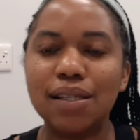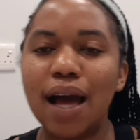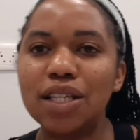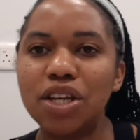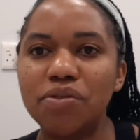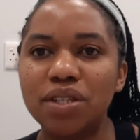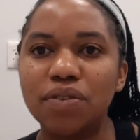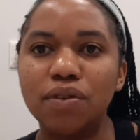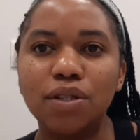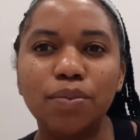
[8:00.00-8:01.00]
arteries if
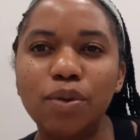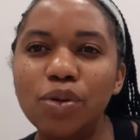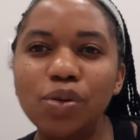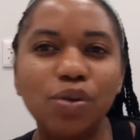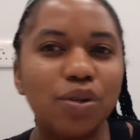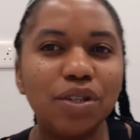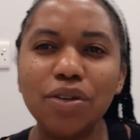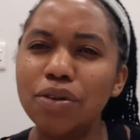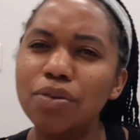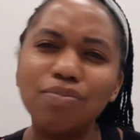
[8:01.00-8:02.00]
it's blue,
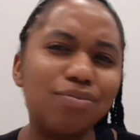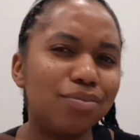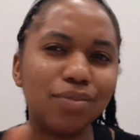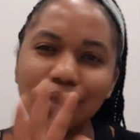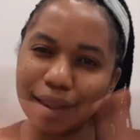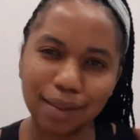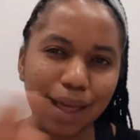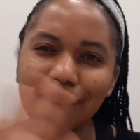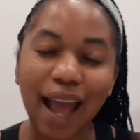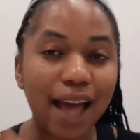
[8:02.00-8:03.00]
or
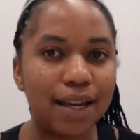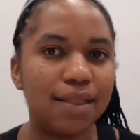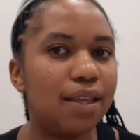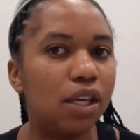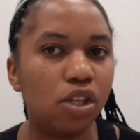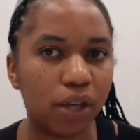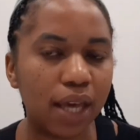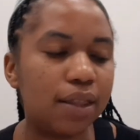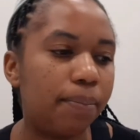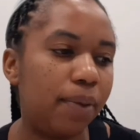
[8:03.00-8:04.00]
that kind of thing. You
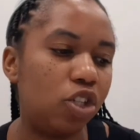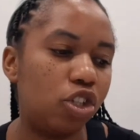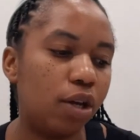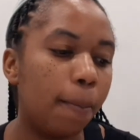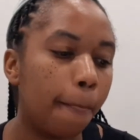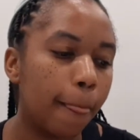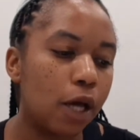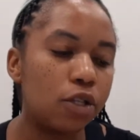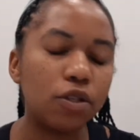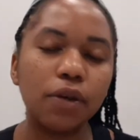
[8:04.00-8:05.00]
get the picture.
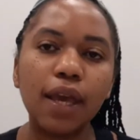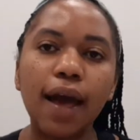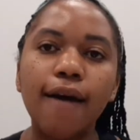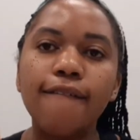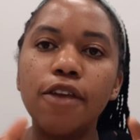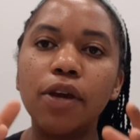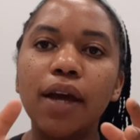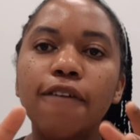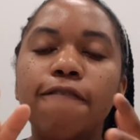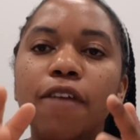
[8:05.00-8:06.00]
So yeah, you
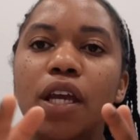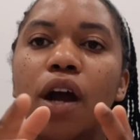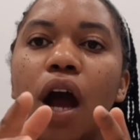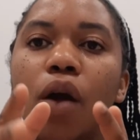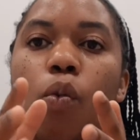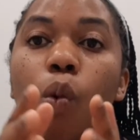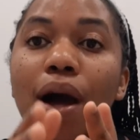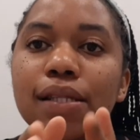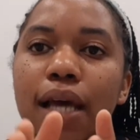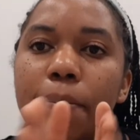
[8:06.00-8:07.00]
gotta figure out
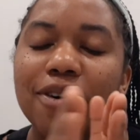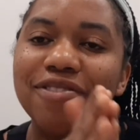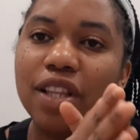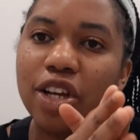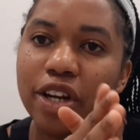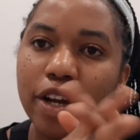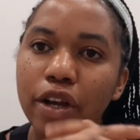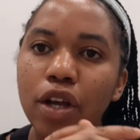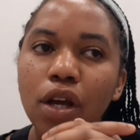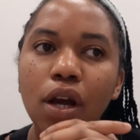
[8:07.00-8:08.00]
what type of learner
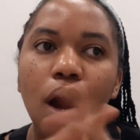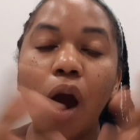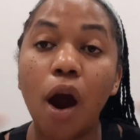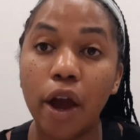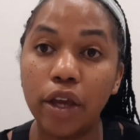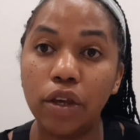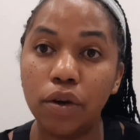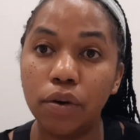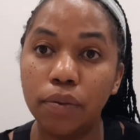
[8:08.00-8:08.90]
are you.